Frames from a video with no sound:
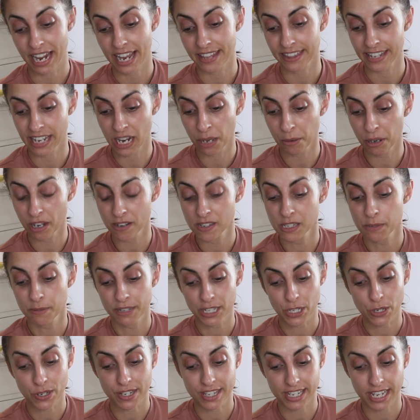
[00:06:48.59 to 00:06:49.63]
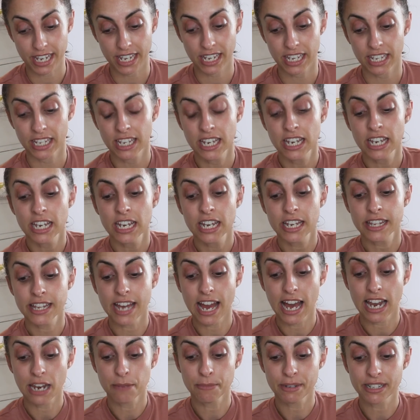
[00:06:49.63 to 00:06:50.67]
And then I'm going to be using the
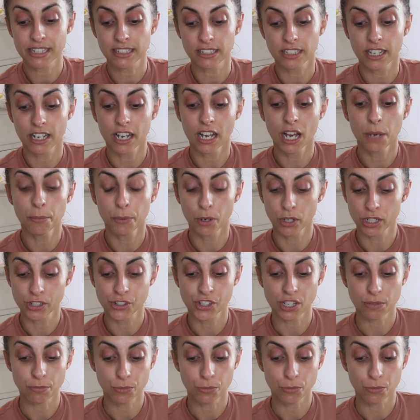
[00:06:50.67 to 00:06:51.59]
Elemental Herbology